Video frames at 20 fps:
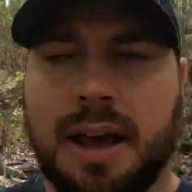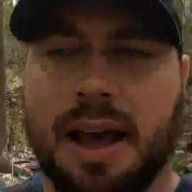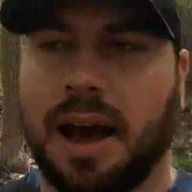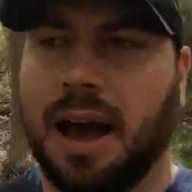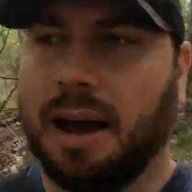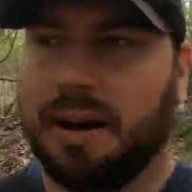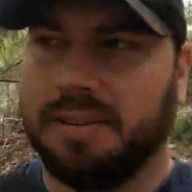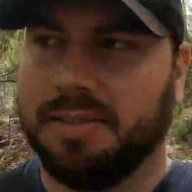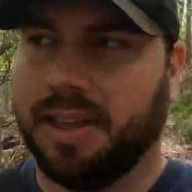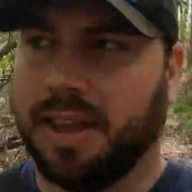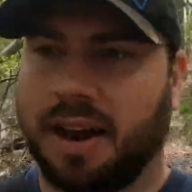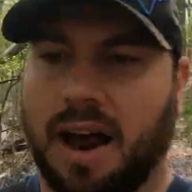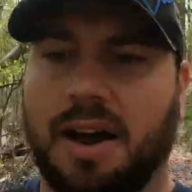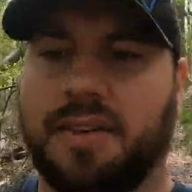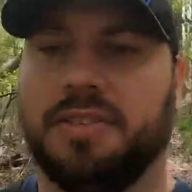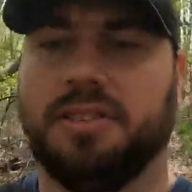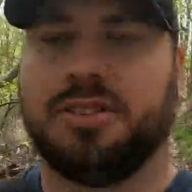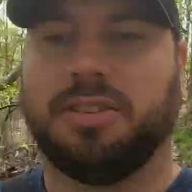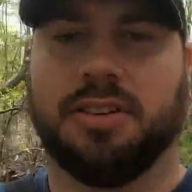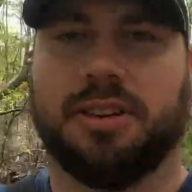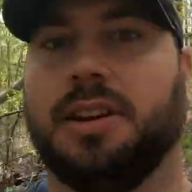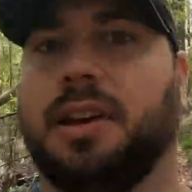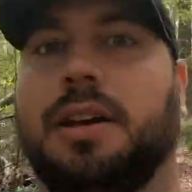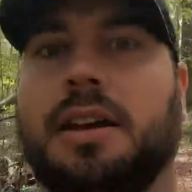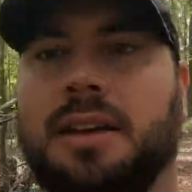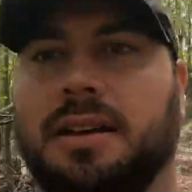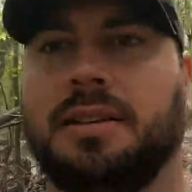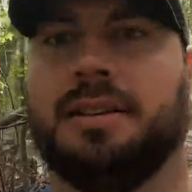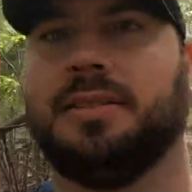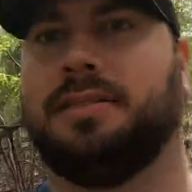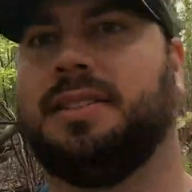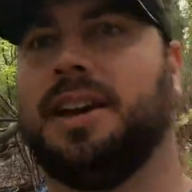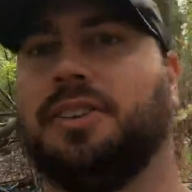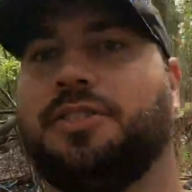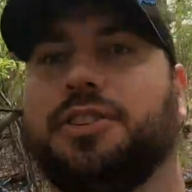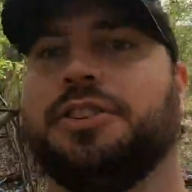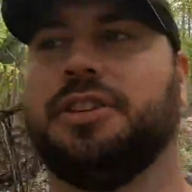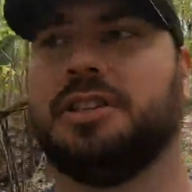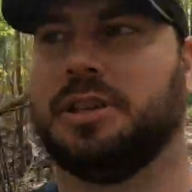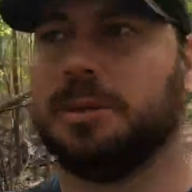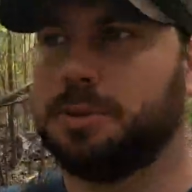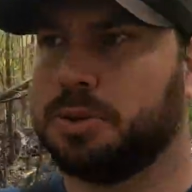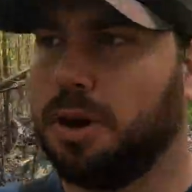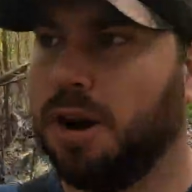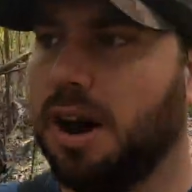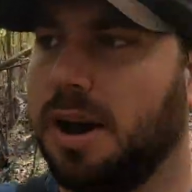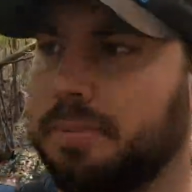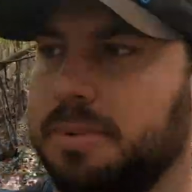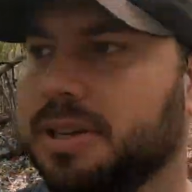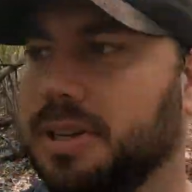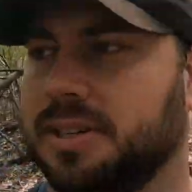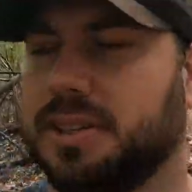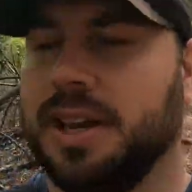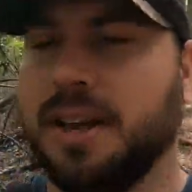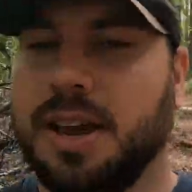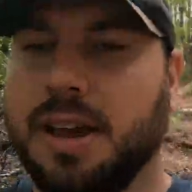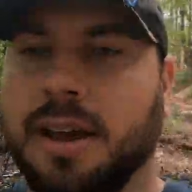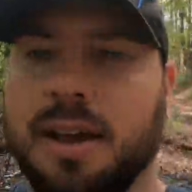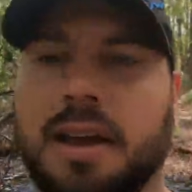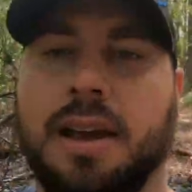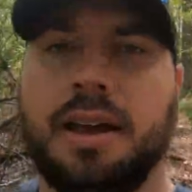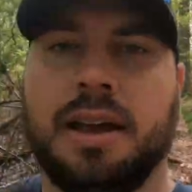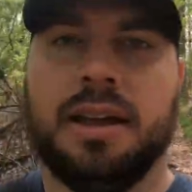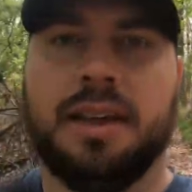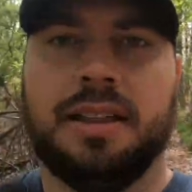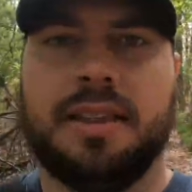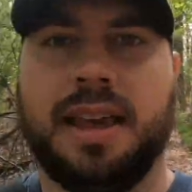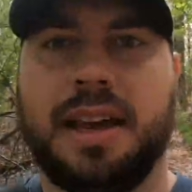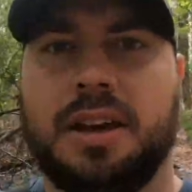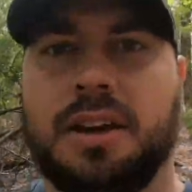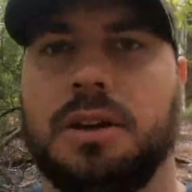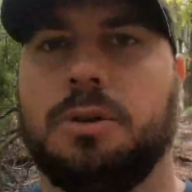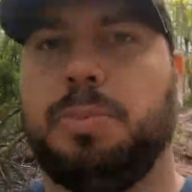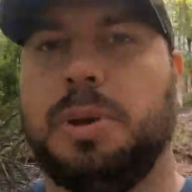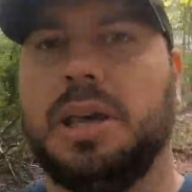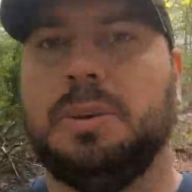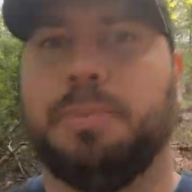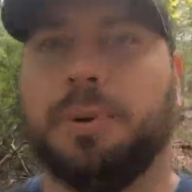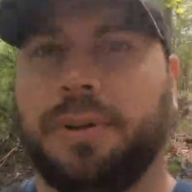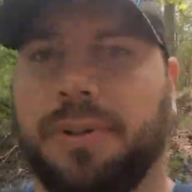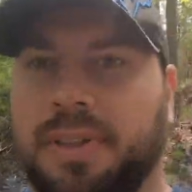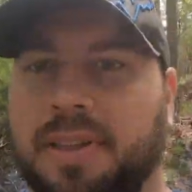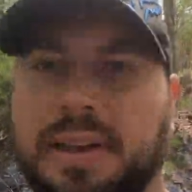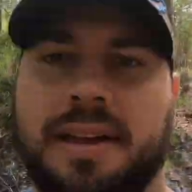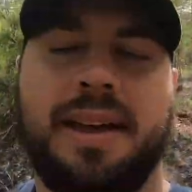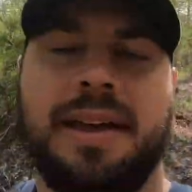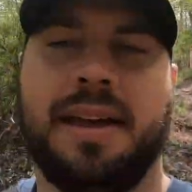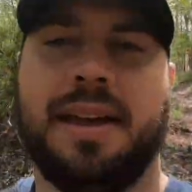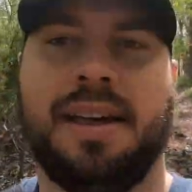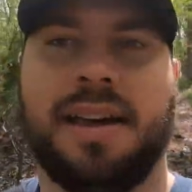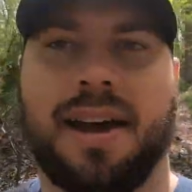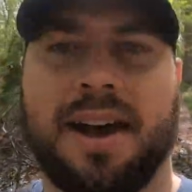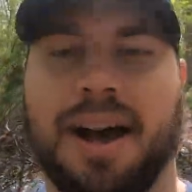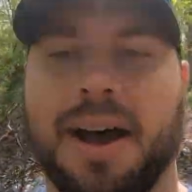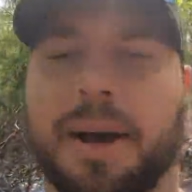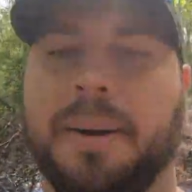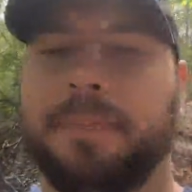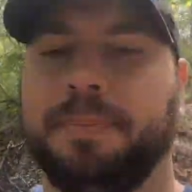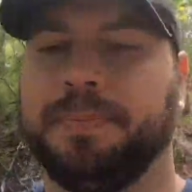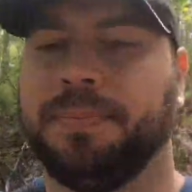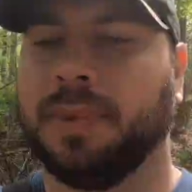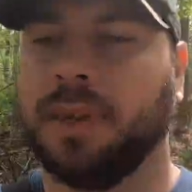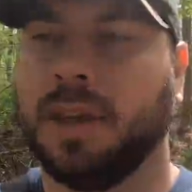And then obviously definitely subscribe, because they good people. But